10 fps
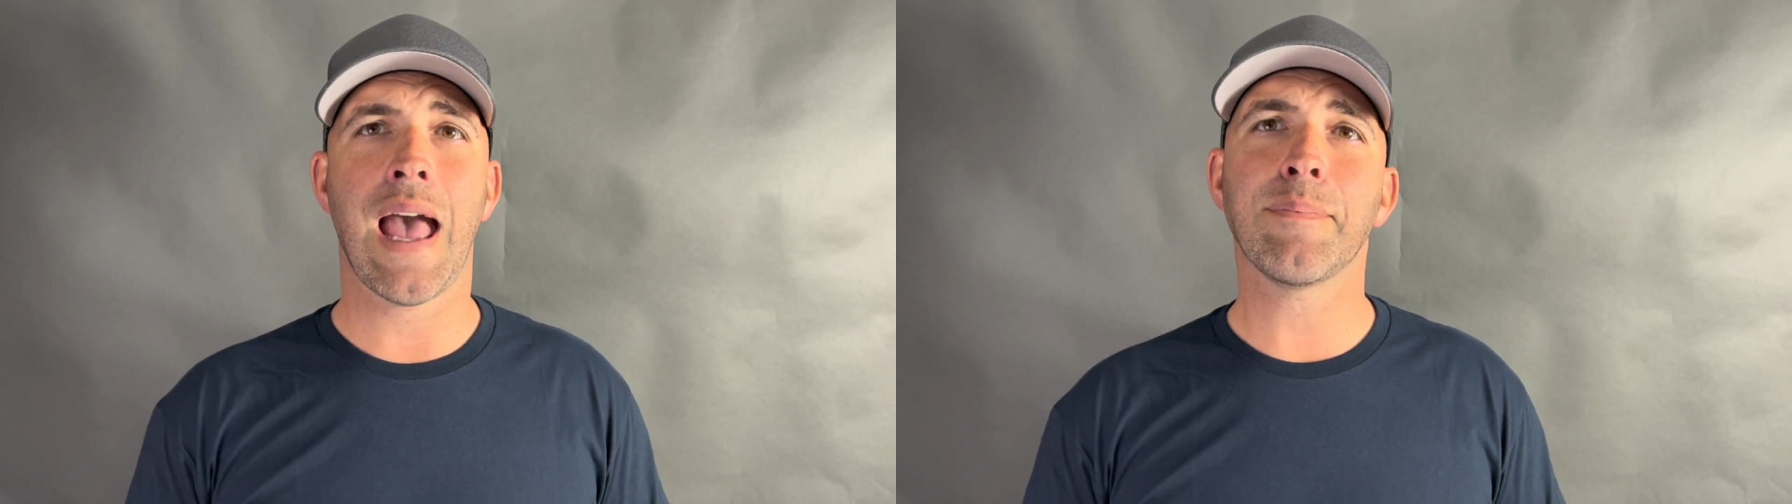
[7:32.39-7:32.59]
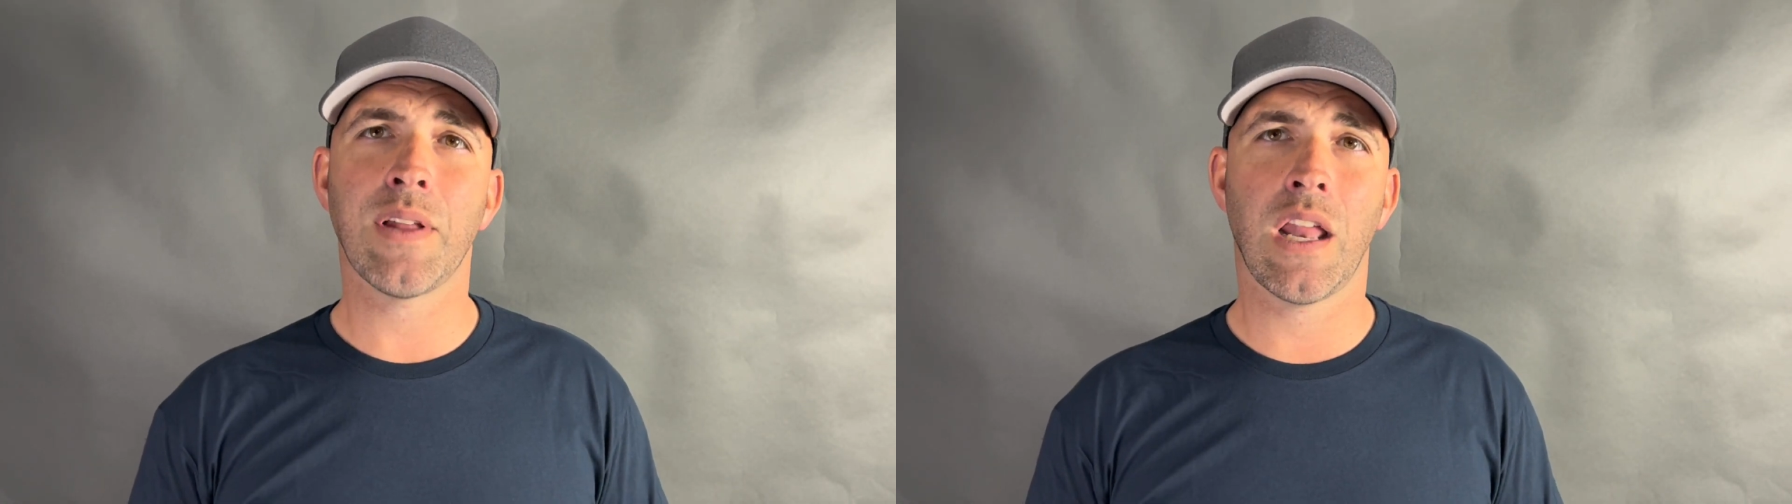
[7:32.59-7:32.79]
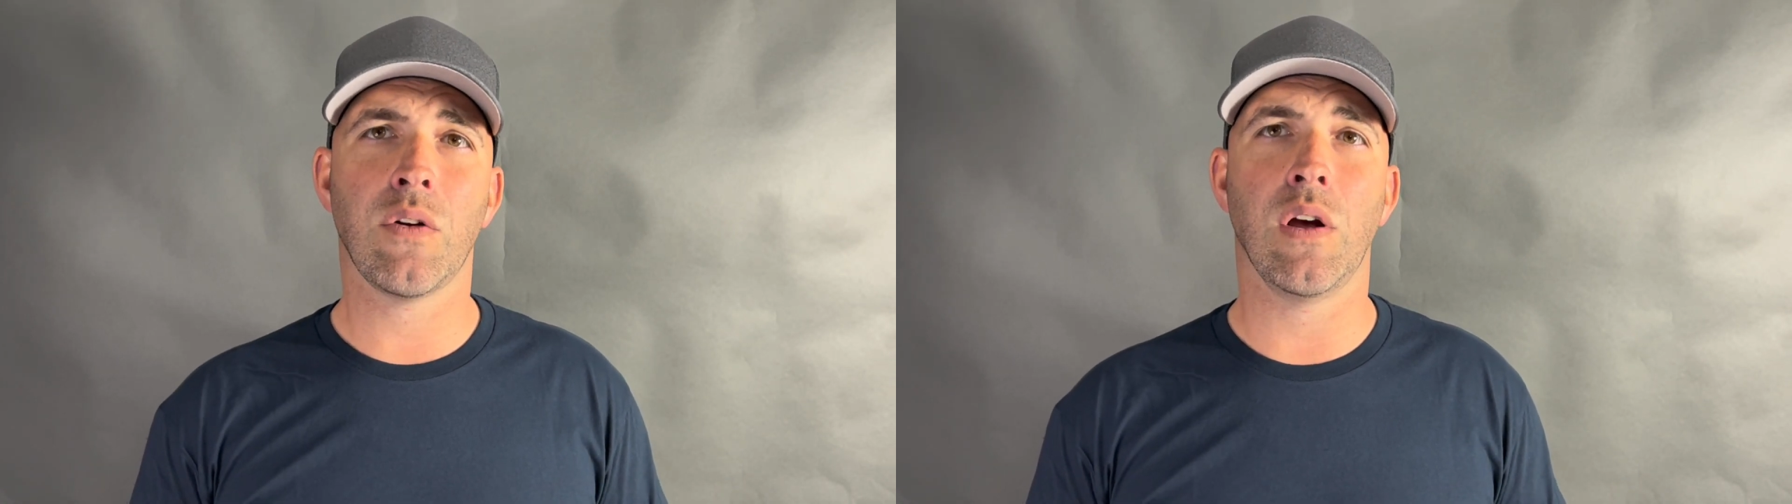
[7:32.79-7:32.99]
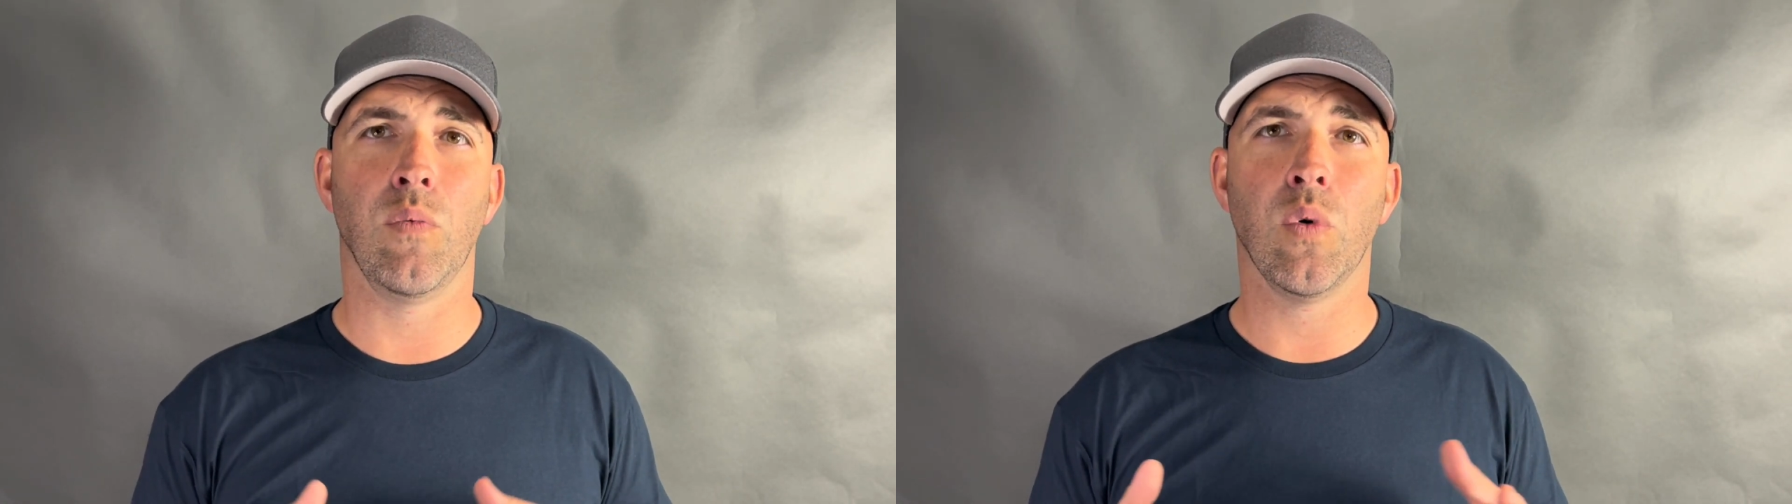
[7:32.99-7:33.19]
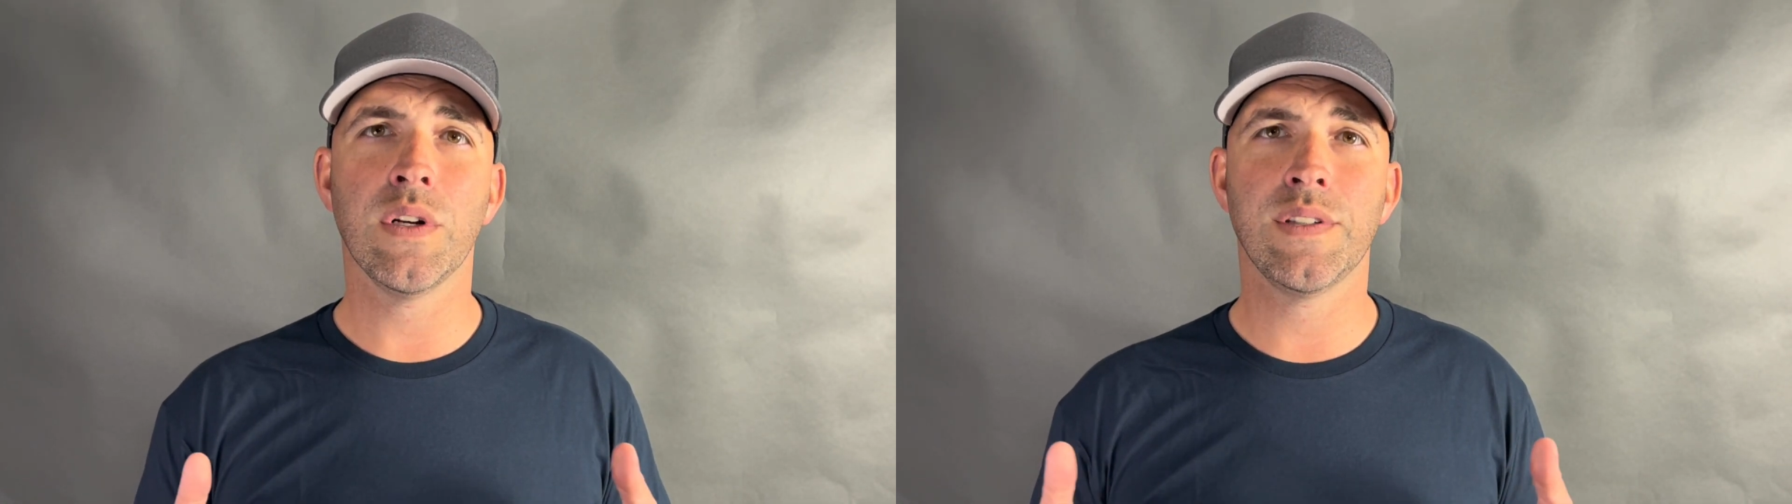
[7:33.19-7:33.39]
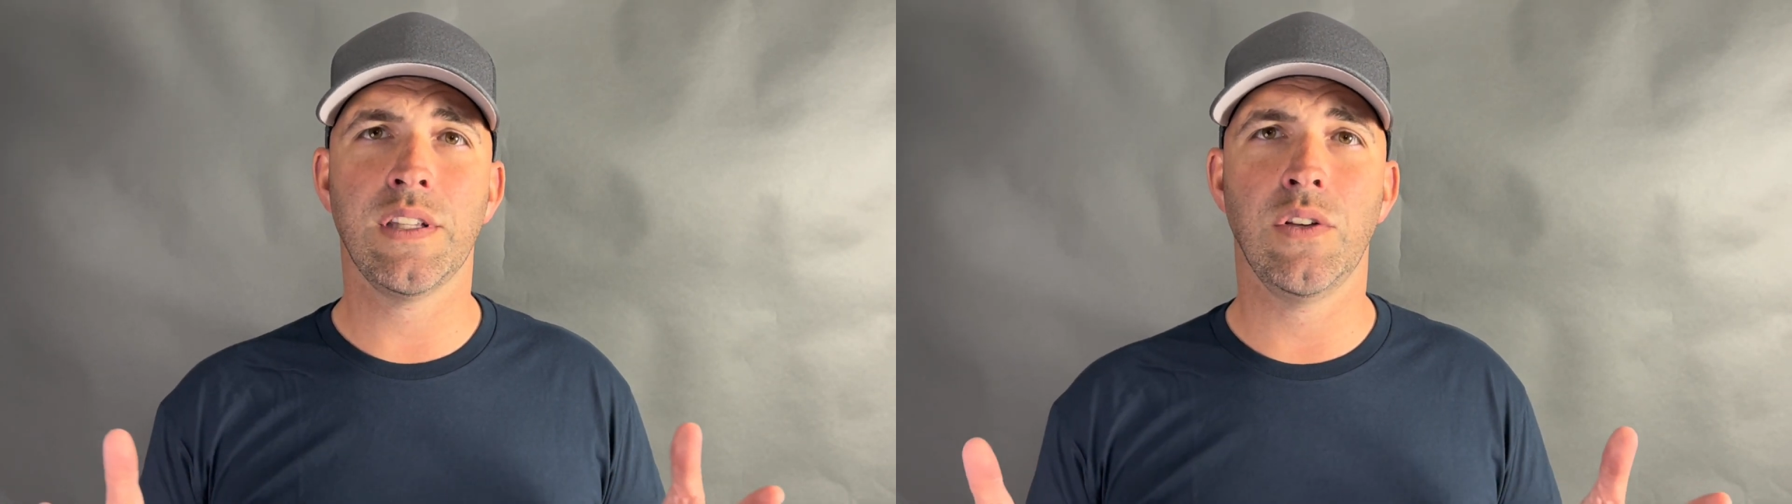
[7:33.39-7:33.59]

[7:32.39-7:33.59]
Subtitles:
AppNana awards the